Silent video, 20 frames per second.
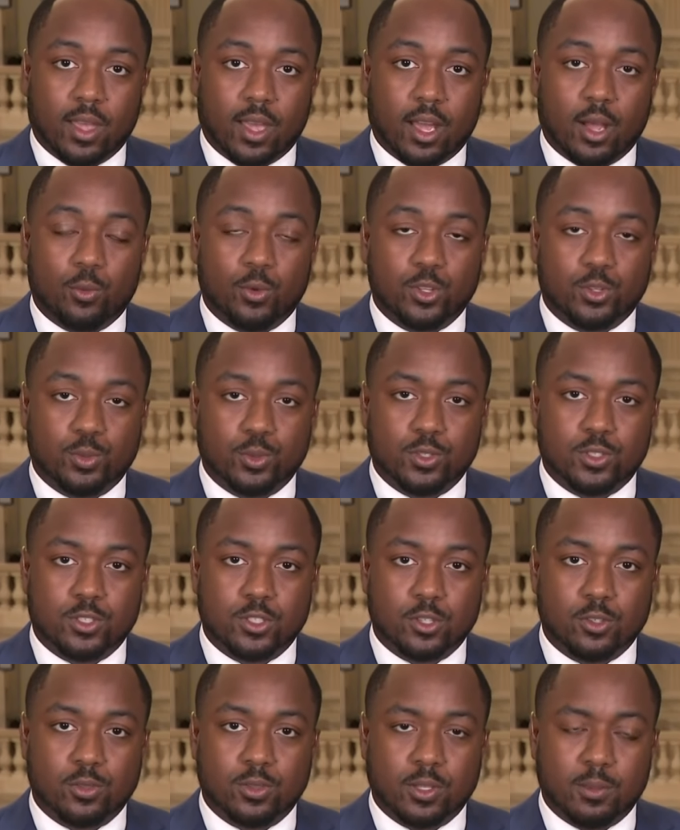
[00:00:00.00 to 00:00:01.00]
uh, which would
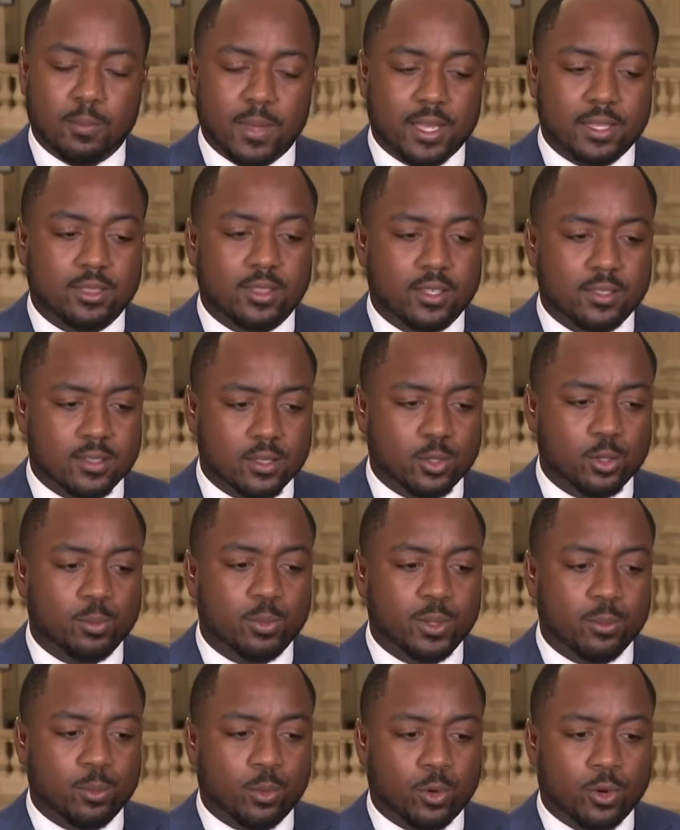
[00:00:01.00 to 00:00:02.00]
certainly make things a
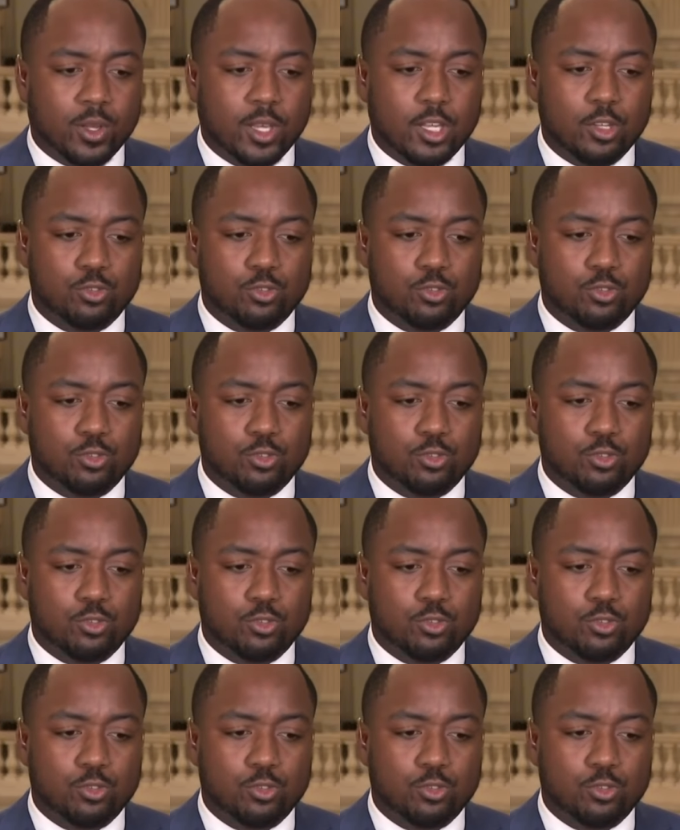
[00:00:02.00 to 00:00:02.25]
little bit more